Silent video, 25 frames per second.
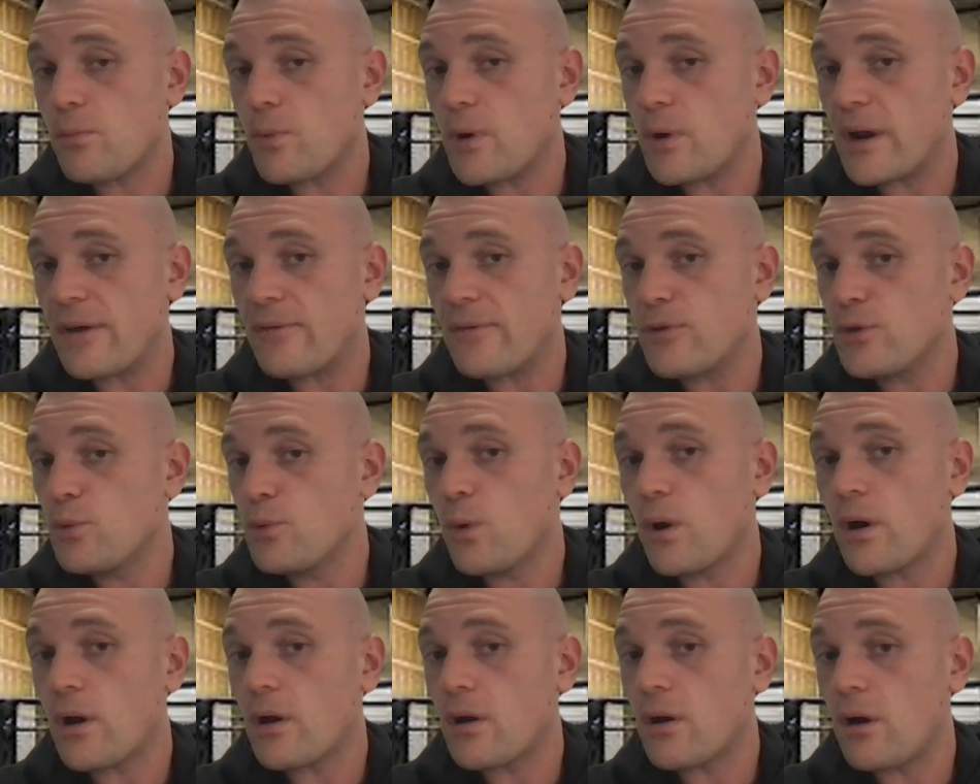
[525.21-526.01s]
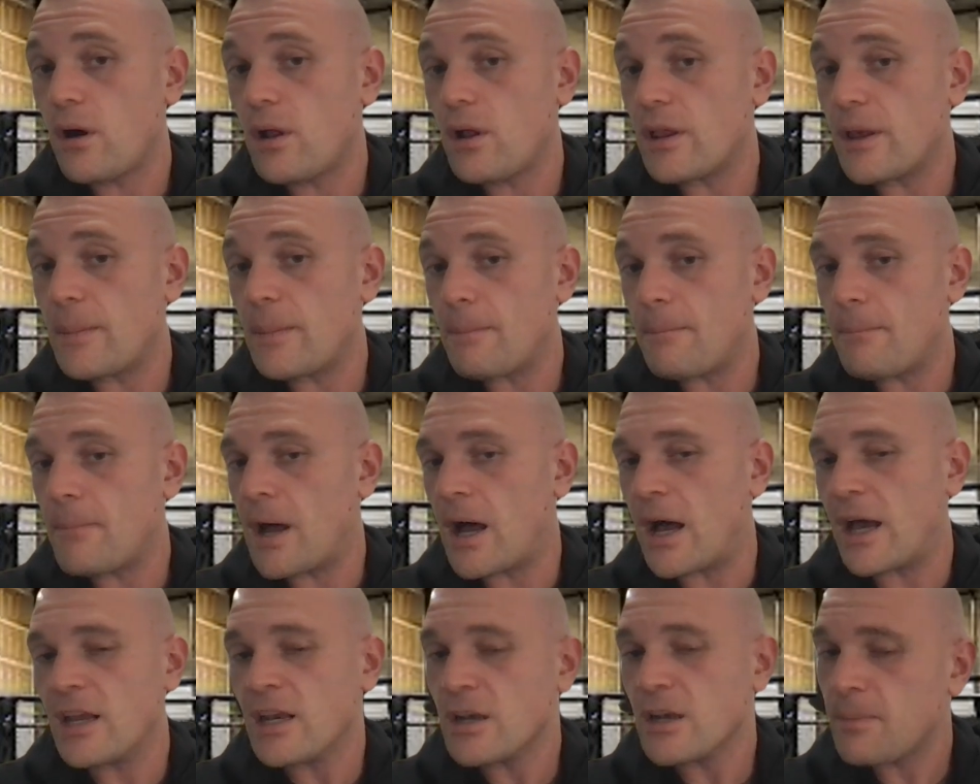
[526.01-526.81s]
whatever you want to call it,
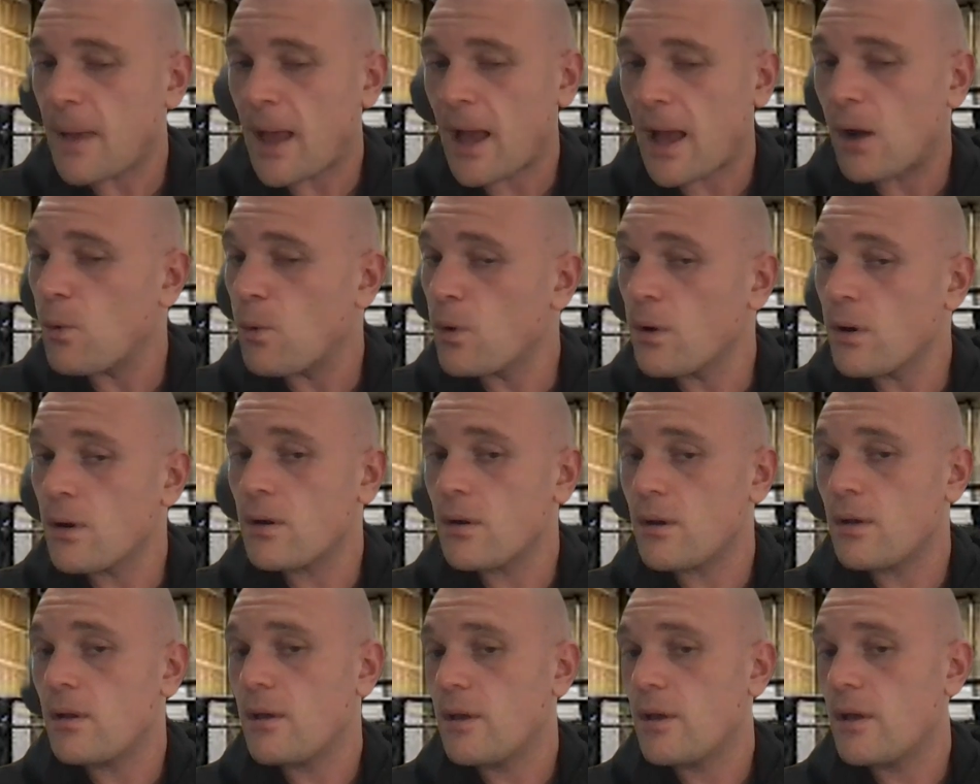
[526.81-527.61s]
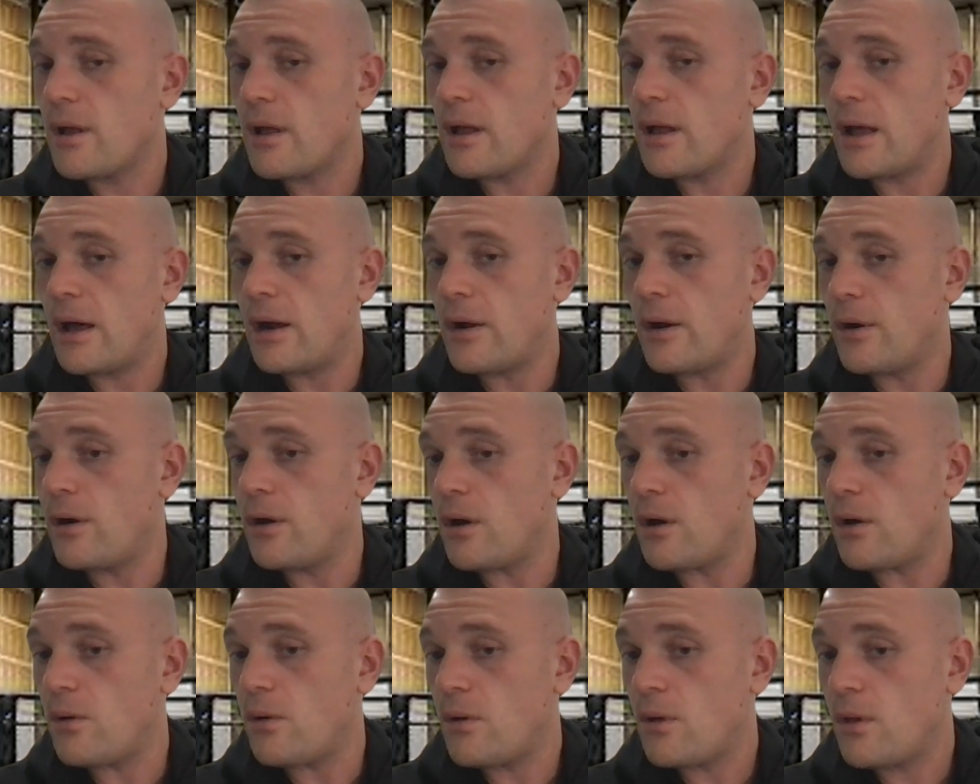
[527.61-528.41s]
mind power, I don't
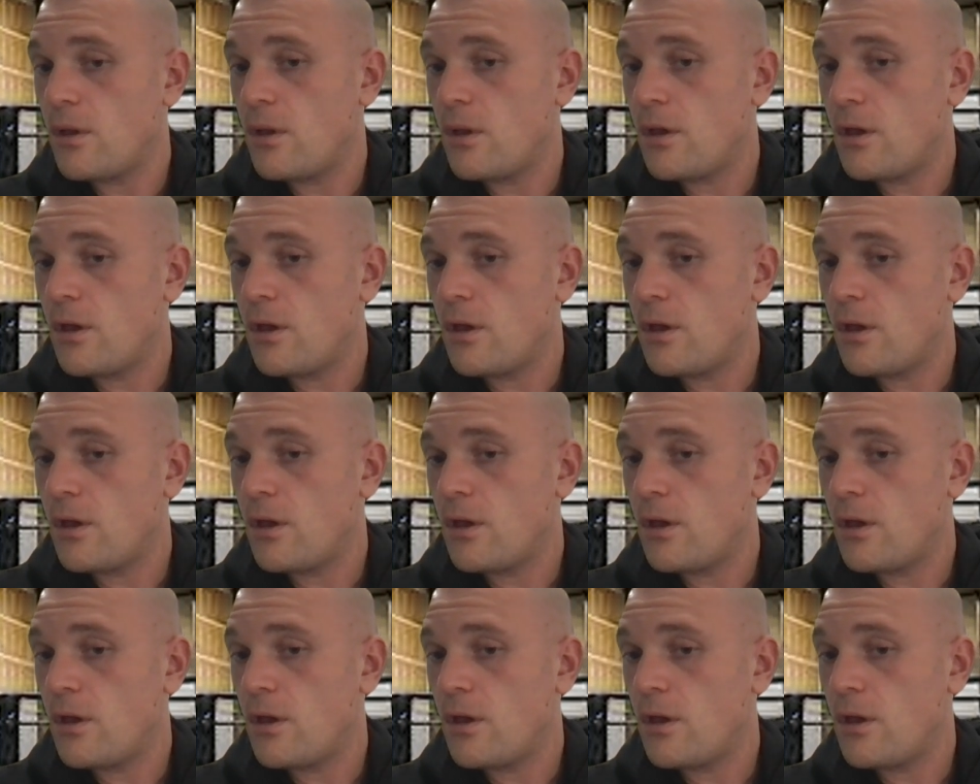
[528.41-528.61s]
know.